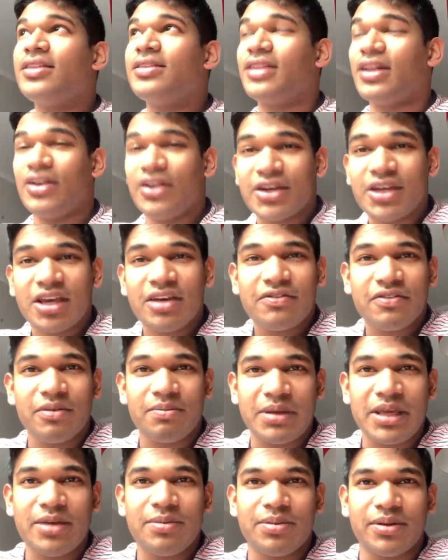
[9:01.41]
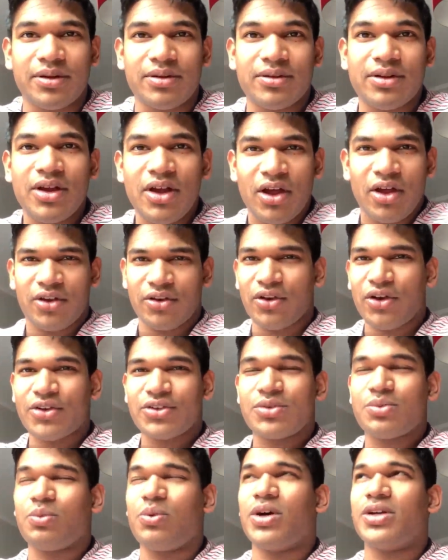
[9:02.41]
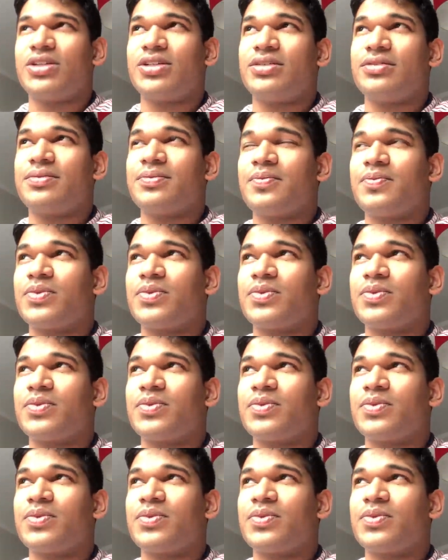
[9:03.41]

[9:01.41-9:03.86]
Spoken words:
They're looking for people, not what